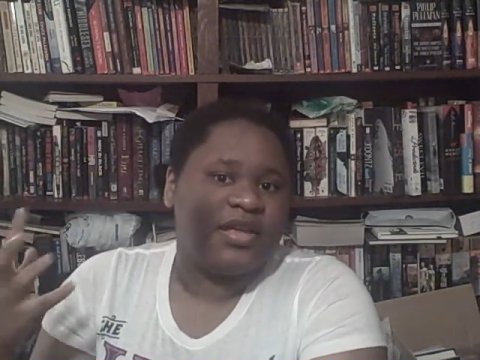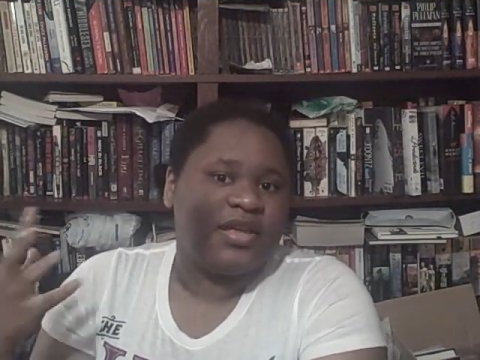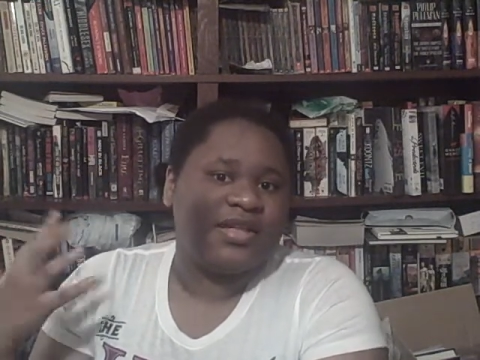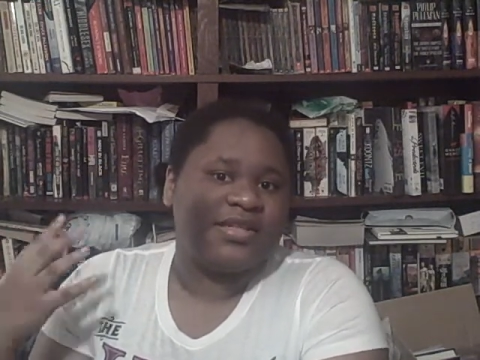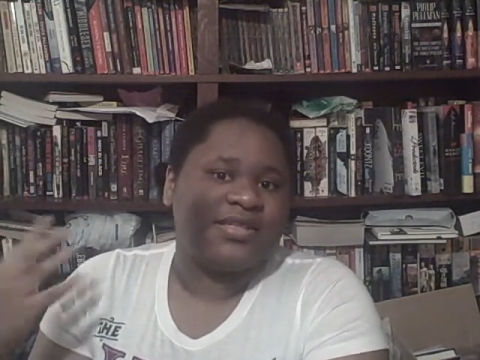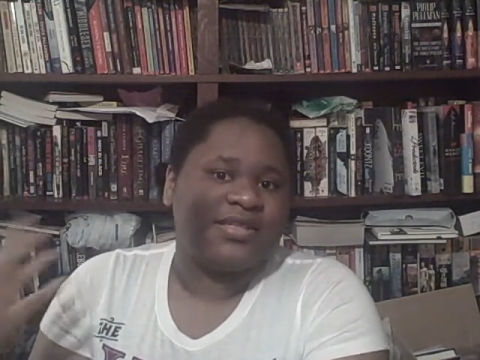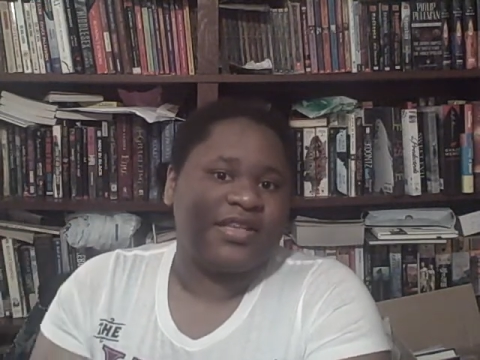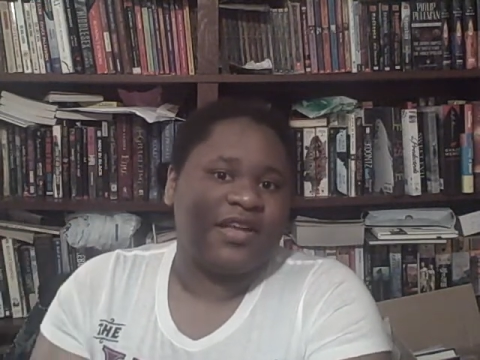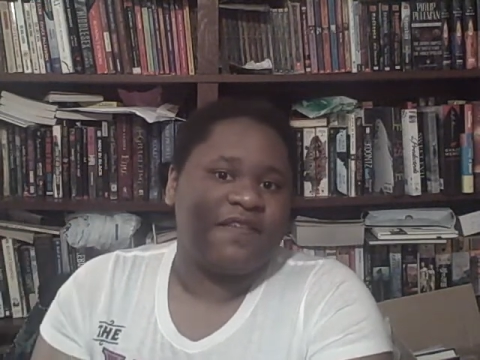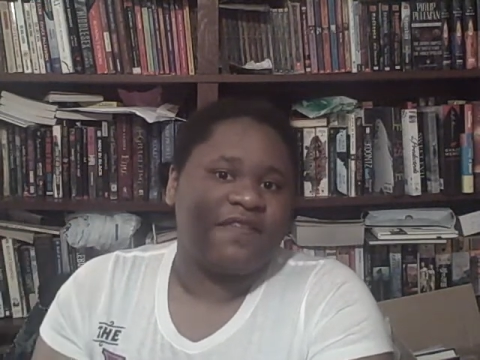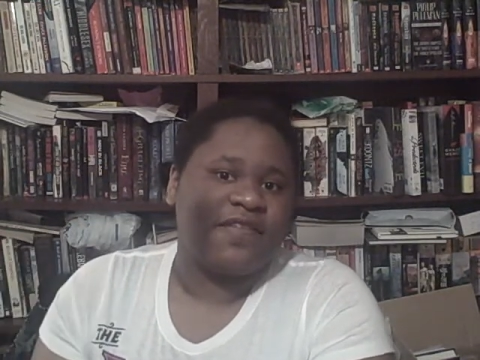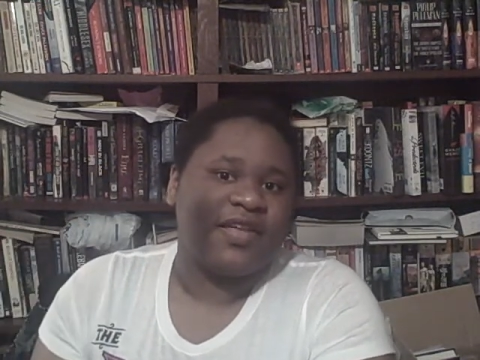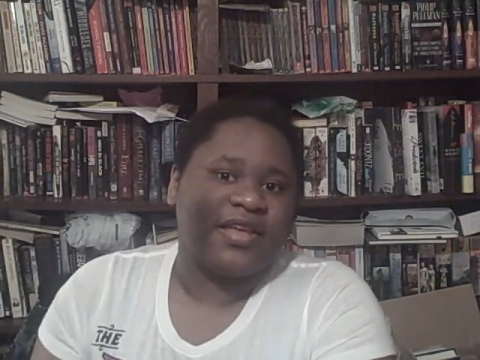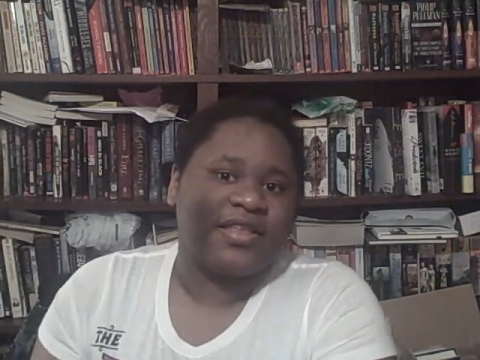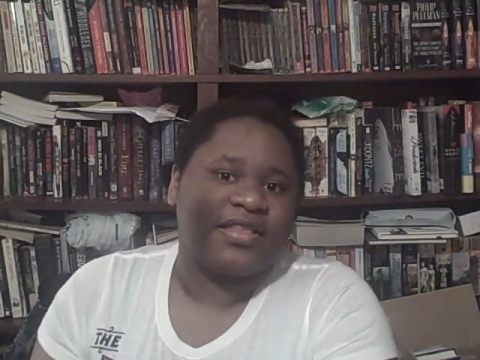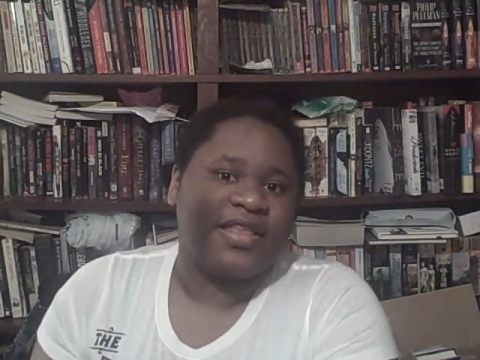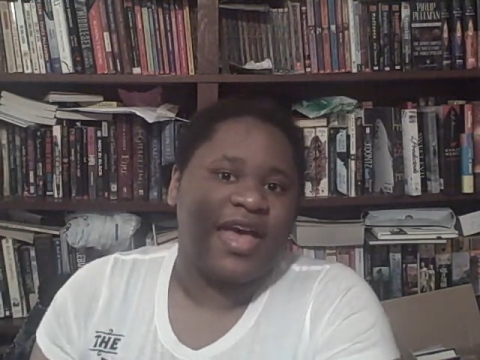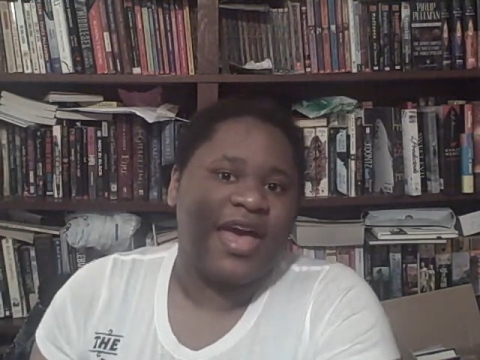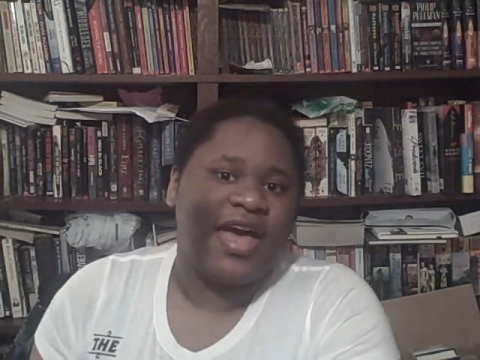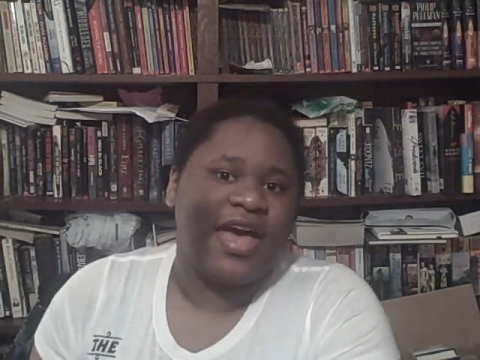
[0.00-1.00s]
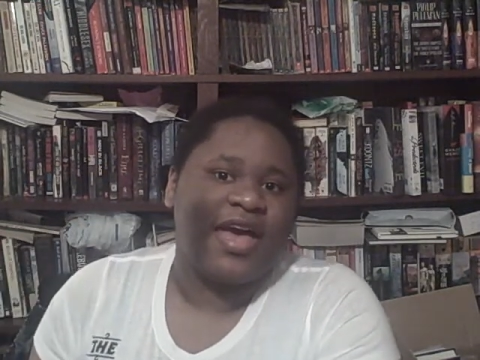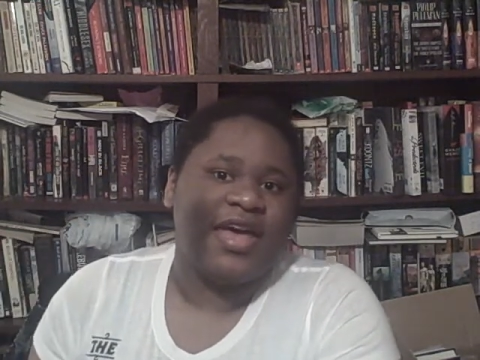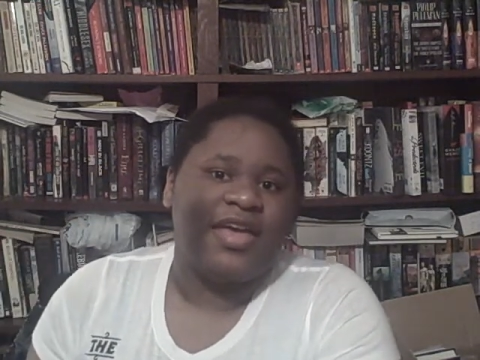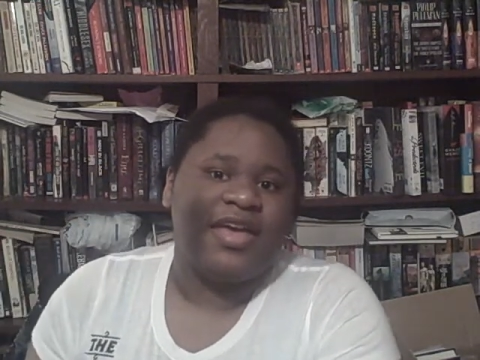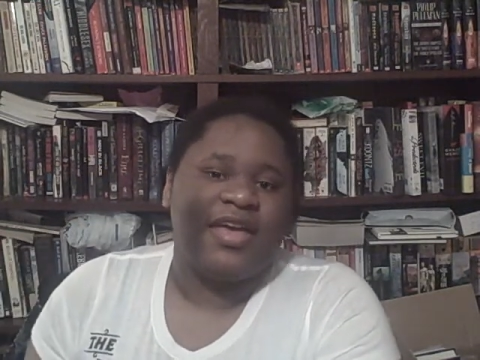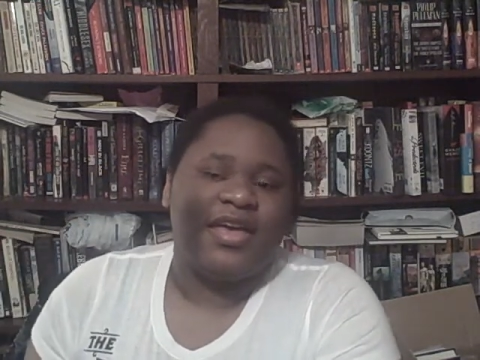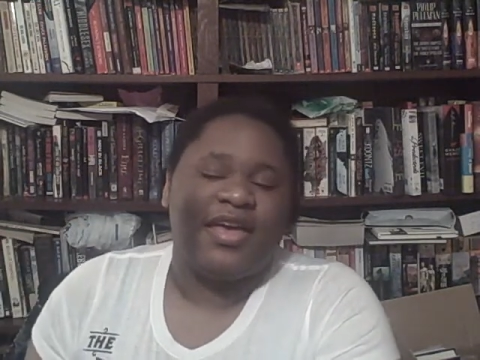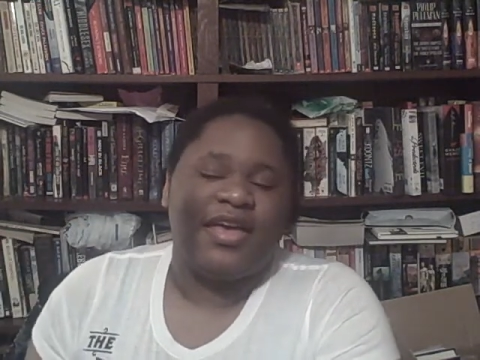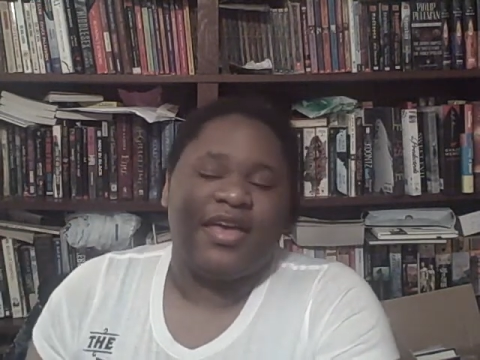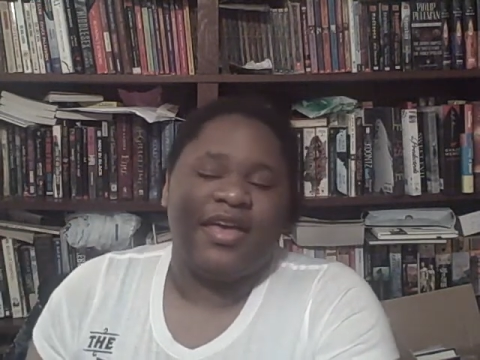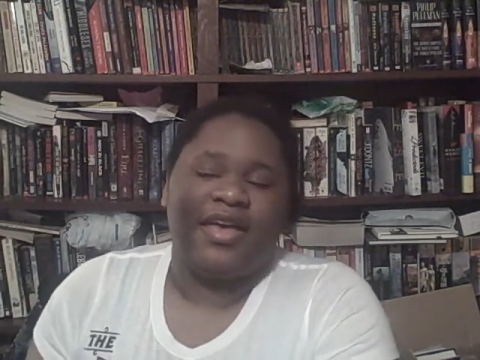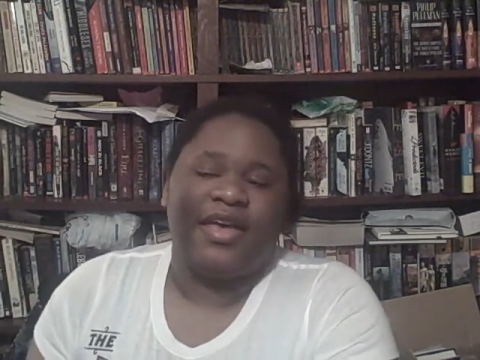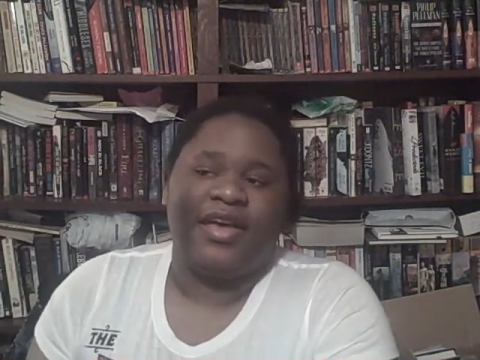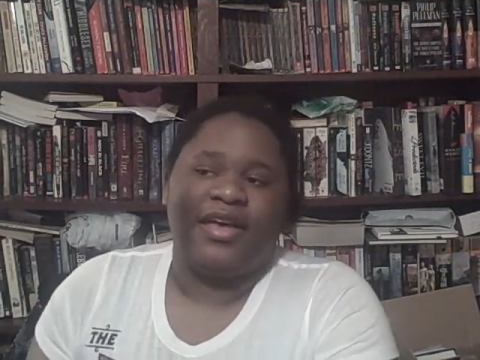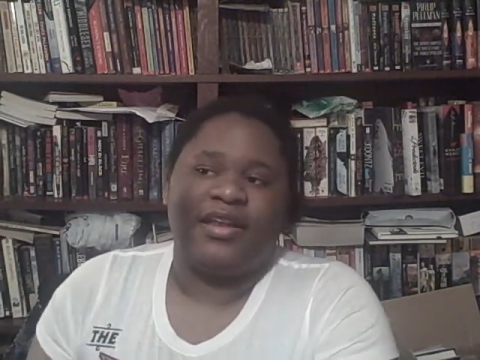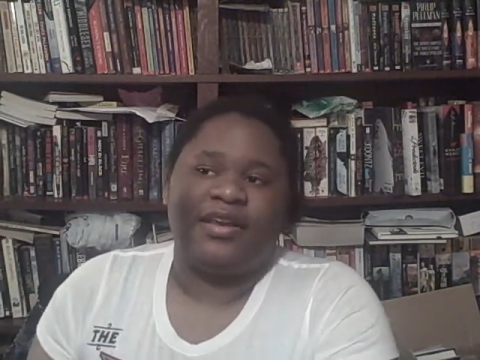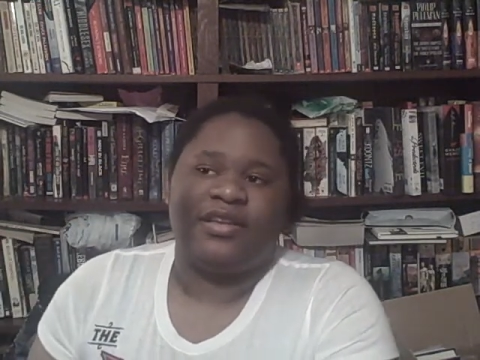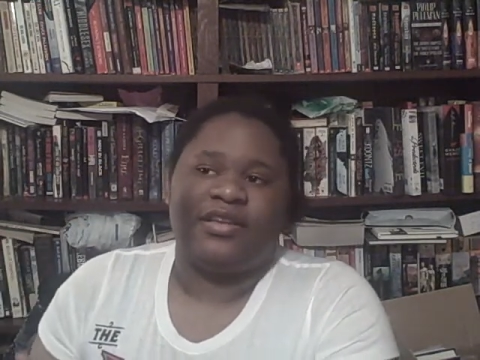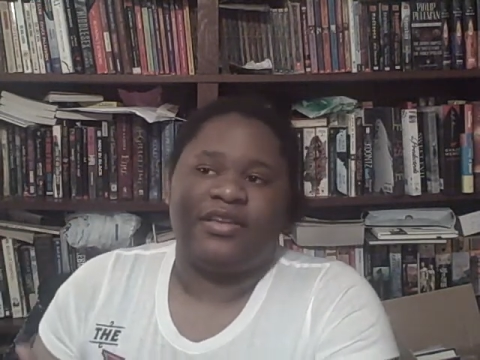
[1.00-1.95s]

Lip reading: and stuff like that. And